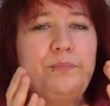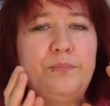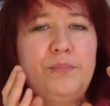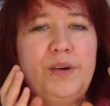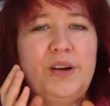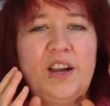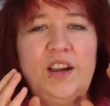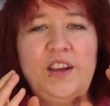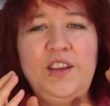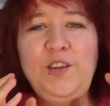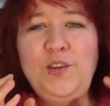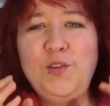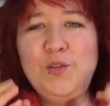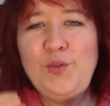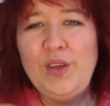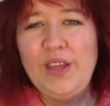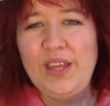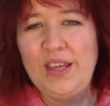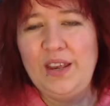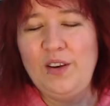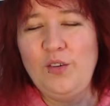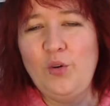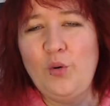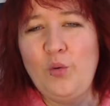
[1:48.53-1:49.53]
but you
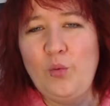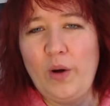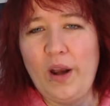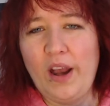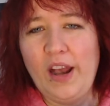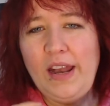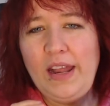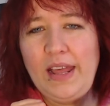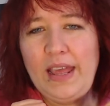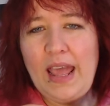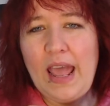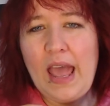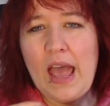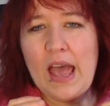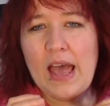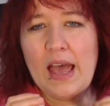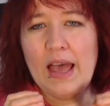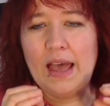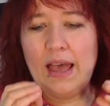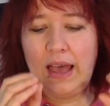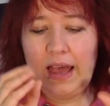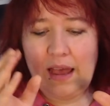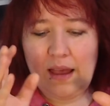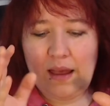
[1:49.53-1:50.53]
can already
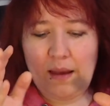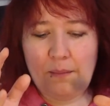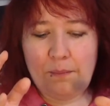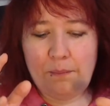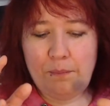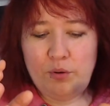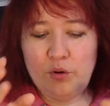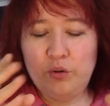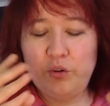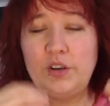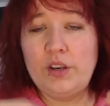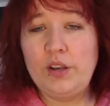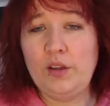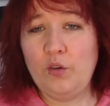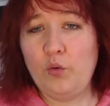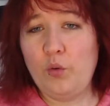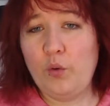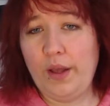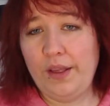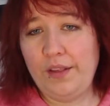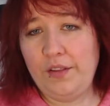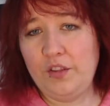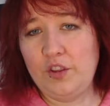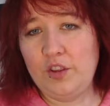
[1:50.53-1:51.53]
um, put
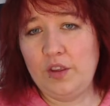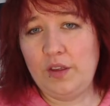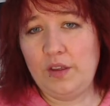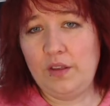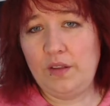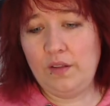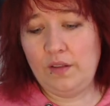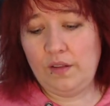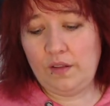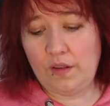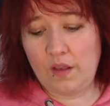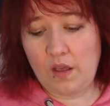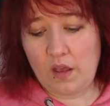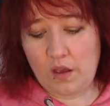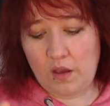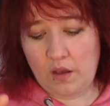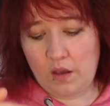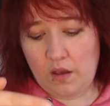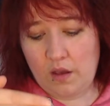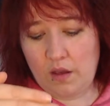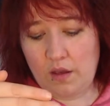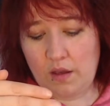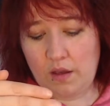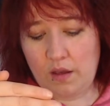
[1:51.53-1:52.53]
questions
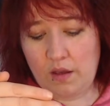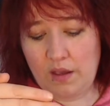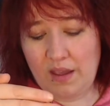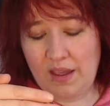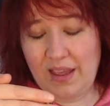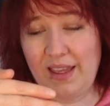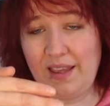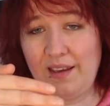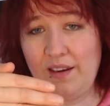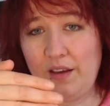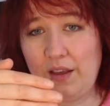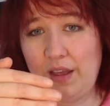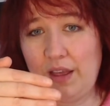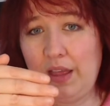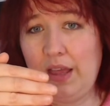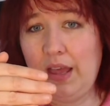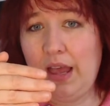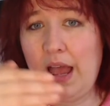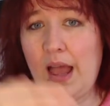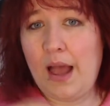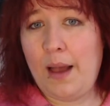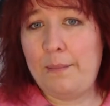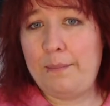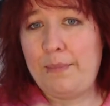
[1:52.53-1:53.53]

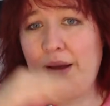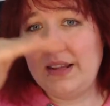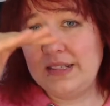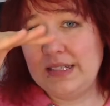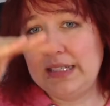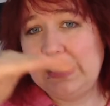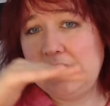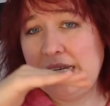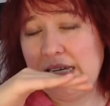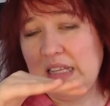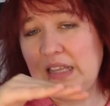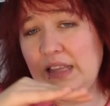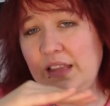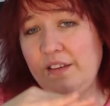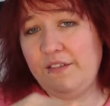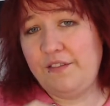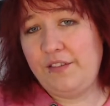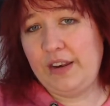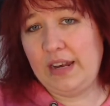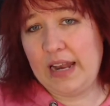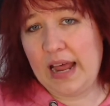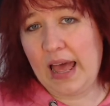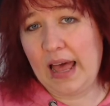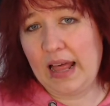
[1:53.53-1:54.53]
up until the
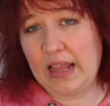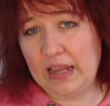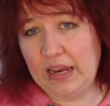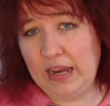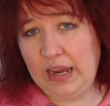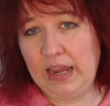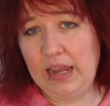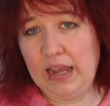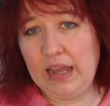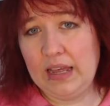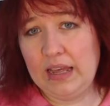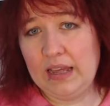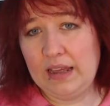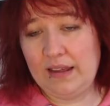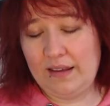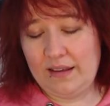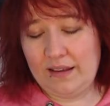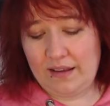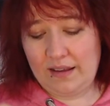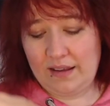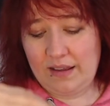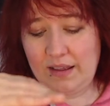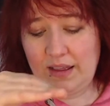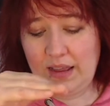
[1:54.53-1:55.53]
finale
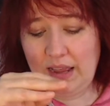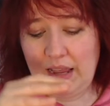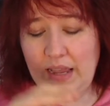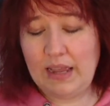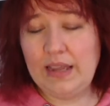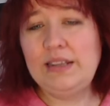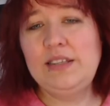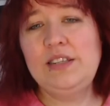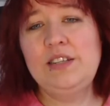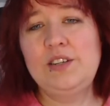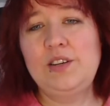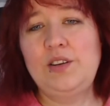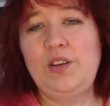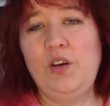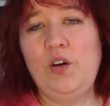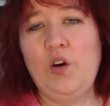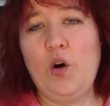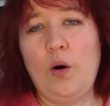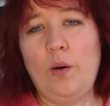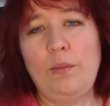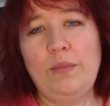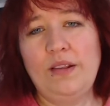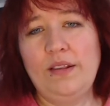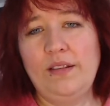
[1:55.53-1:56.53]
into the
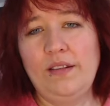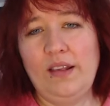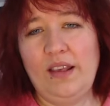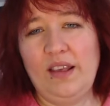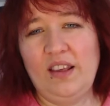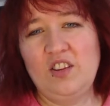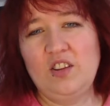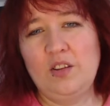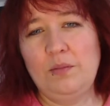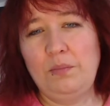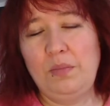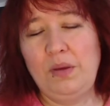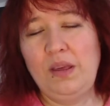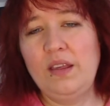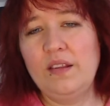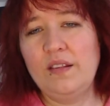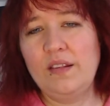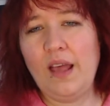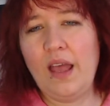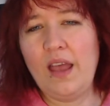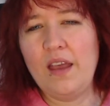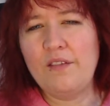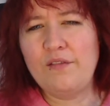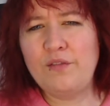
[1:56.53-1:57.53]
comment section
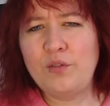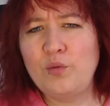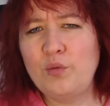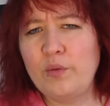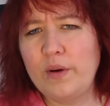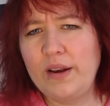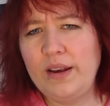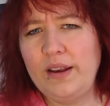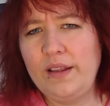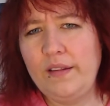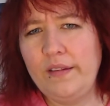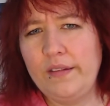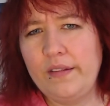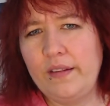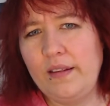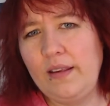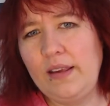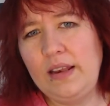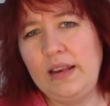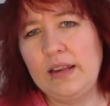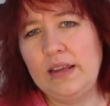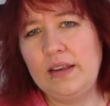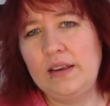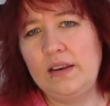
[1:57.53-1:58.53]
because I have already
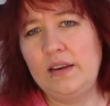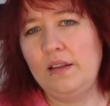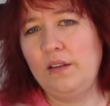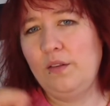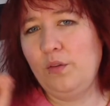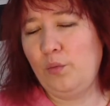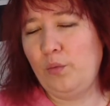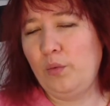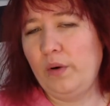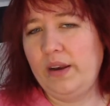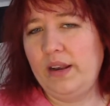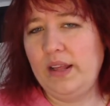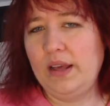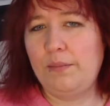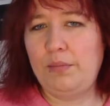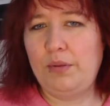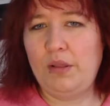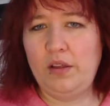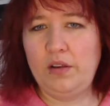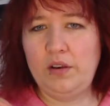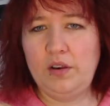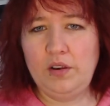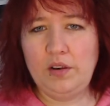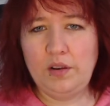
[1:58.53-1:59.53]
seen it. It's already
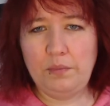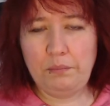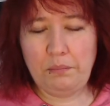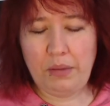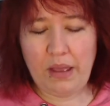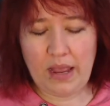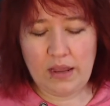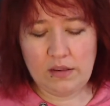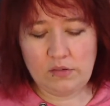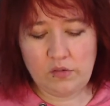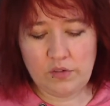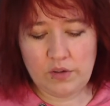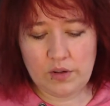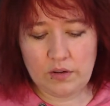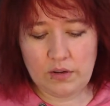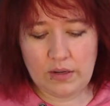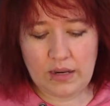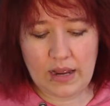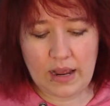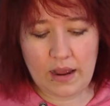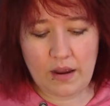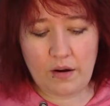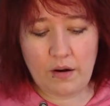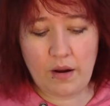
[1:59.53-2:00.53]
uploaded on
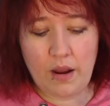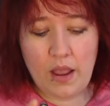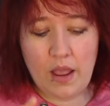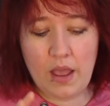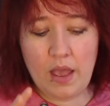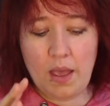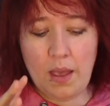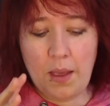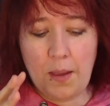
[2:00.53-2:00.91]
Patreon there.